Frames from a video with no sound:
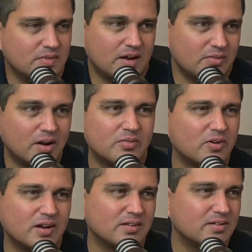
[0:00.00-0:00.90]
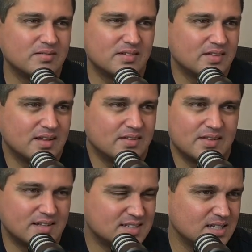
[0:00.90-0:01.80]
I'd rather
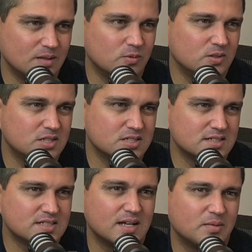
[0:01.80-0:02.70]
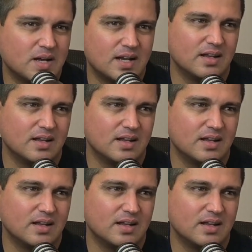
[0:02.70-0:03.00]
they can see what each other's getting paid,